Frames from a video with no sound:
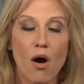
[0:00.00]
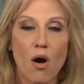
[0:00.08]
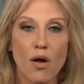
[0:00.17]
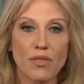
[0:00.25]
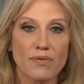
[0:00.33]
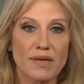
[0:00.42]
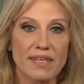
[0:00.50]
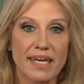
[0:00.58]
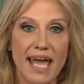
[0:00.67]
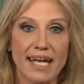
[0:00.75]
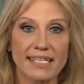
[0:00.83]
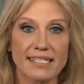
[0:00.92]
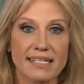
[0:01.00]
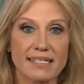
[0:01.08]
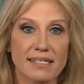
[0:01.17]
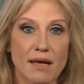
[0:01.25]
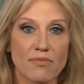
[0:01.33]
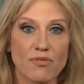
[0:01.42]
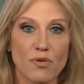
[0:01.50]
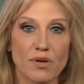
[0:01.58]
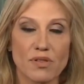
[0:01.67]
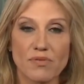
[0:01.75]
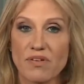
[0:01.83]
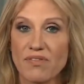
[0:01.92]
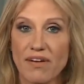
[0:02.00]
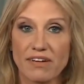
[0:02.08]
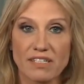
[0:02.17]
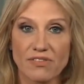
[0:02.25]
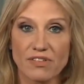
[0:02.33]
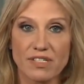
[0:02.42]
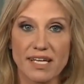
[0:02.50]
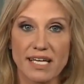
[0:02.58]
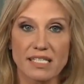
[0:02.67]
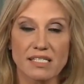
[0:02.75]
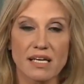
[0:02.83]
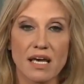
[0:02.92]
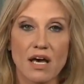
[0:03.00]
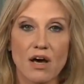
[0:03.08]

All three of the candidates he stumped for in three very different states